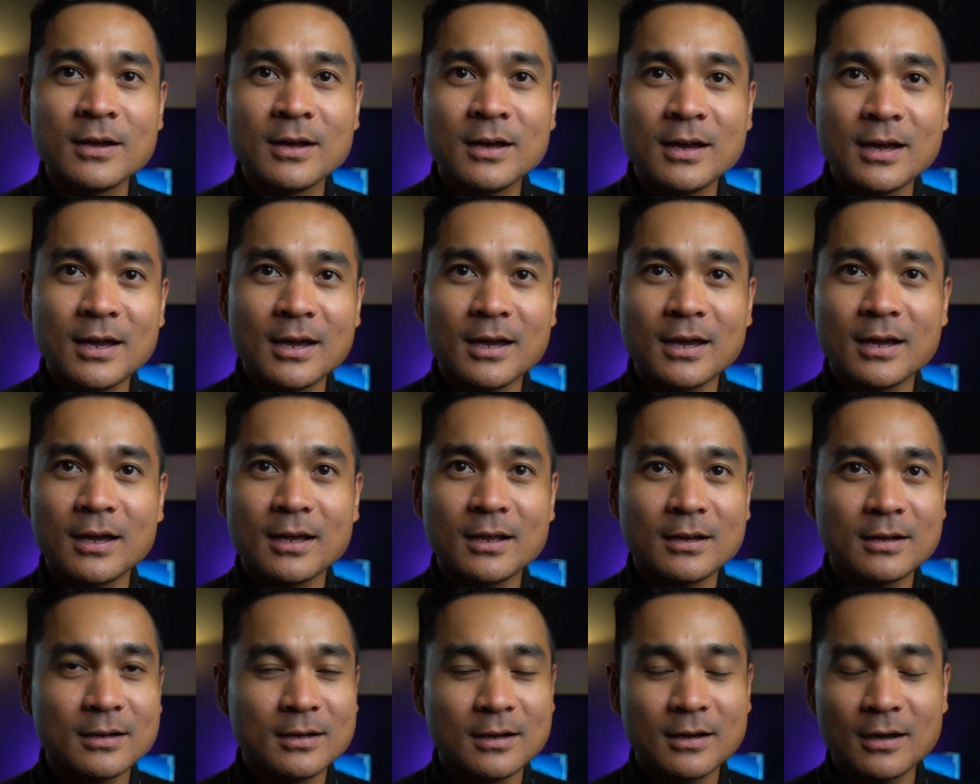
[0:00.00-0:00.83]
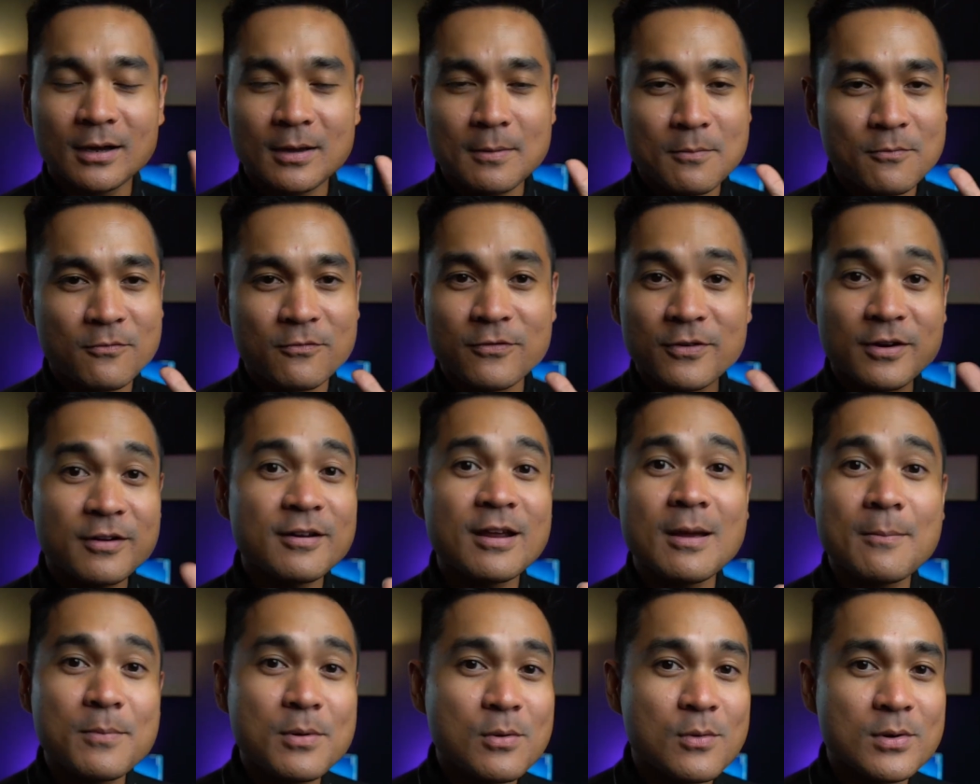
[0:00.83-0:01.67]
and I'm very
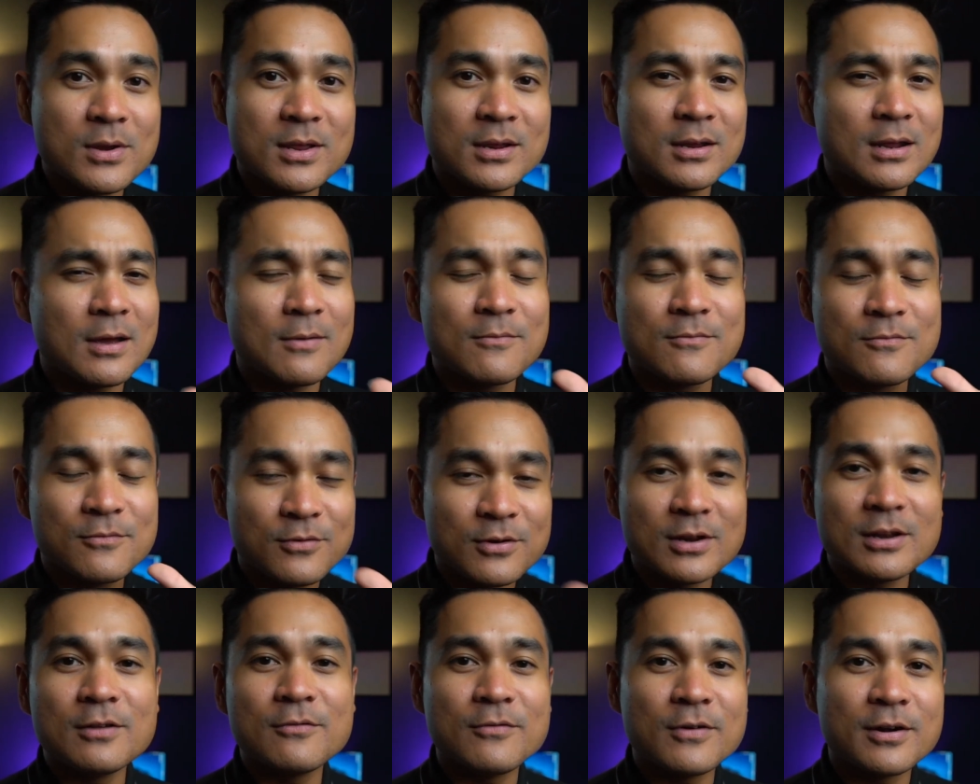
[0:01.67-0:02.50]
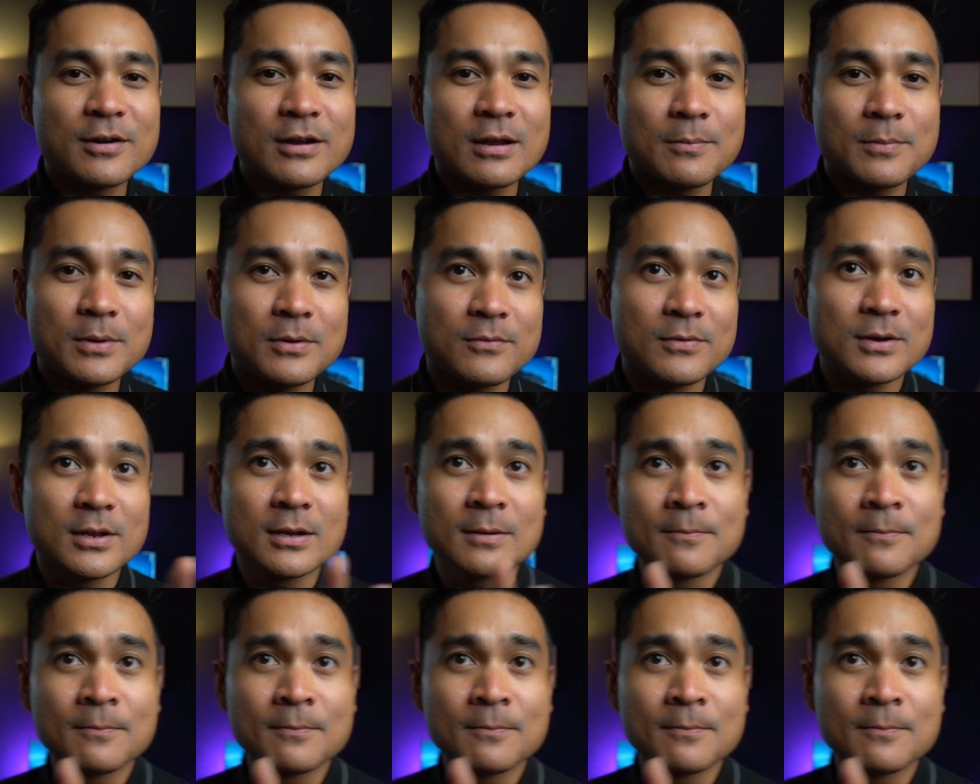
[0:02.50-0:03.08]
happy with it. I'm really very happy with it.